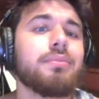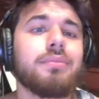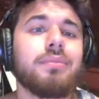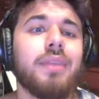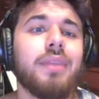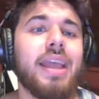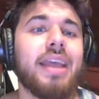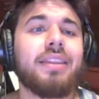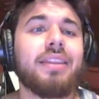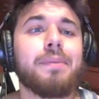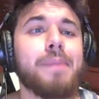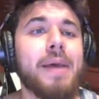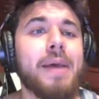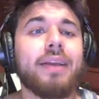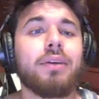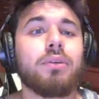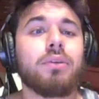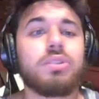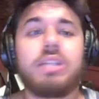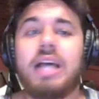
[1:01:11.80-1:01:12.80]
And the
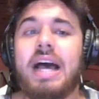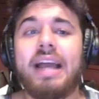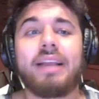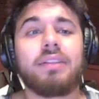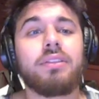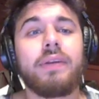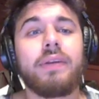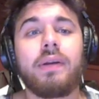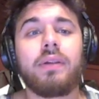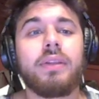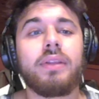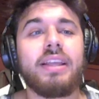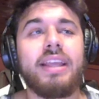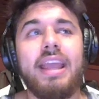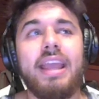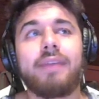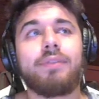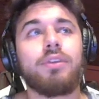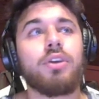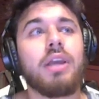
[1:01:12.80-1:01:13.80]
Bengals, I literally
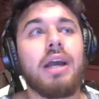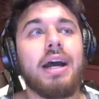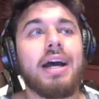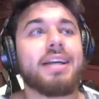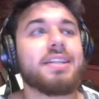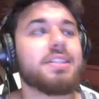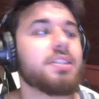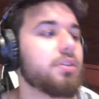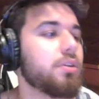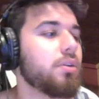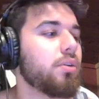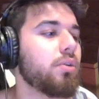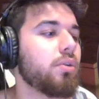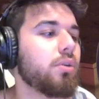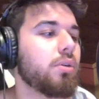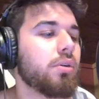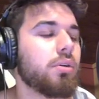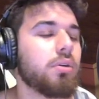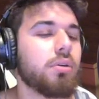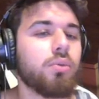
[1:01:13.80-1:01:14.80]
gave you guys
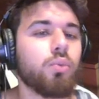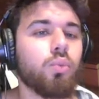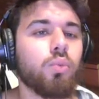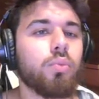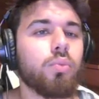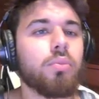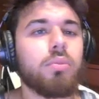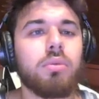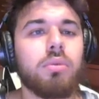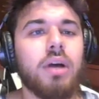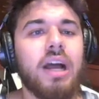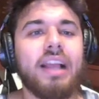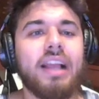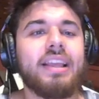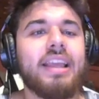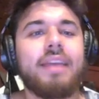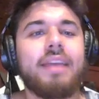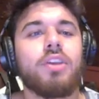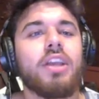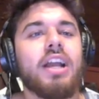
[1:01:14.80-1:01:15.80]

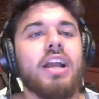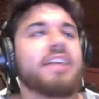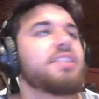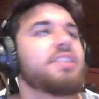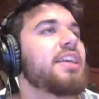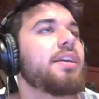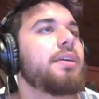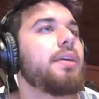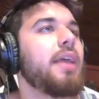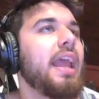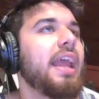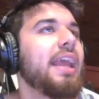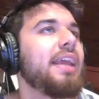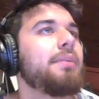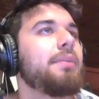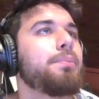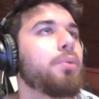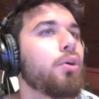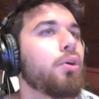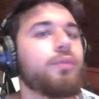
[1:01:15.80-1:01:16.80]
like 8
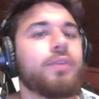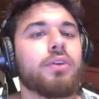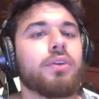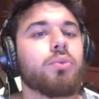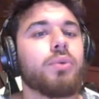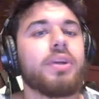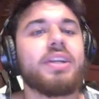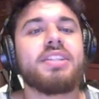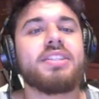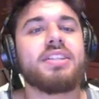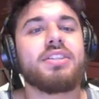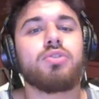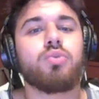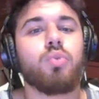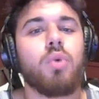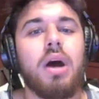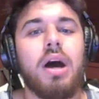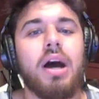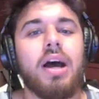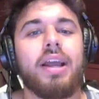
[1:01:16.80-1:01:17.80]
perfect reasons
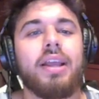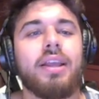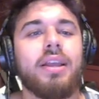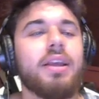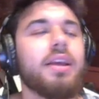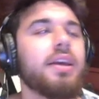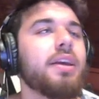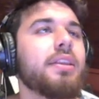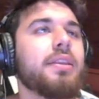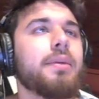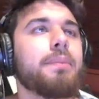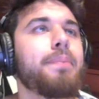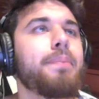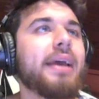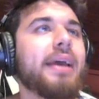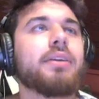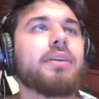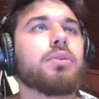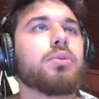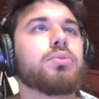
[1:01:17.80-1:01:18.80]
why the
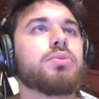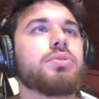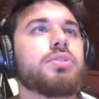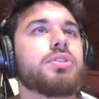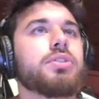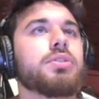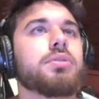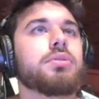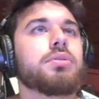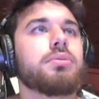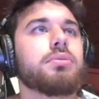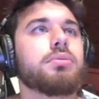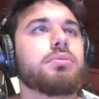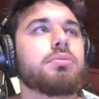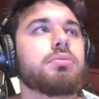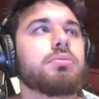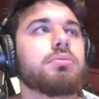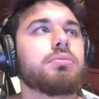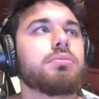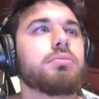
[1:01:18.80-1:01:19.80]
Bengals
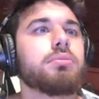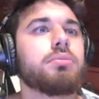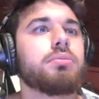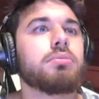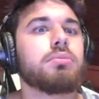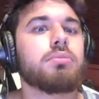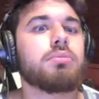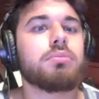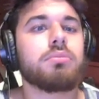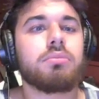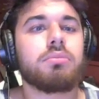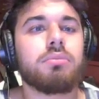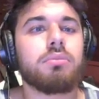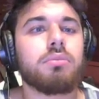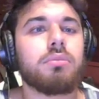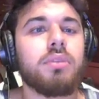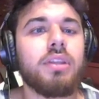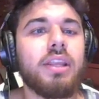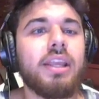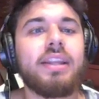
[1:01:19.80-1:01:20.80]

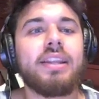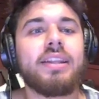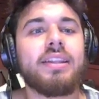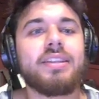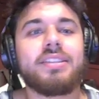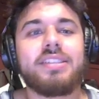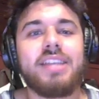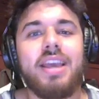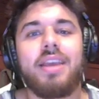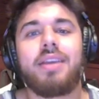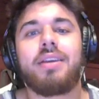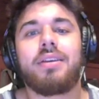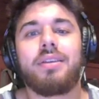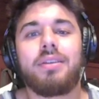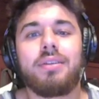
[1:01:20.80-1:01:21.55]
needed to take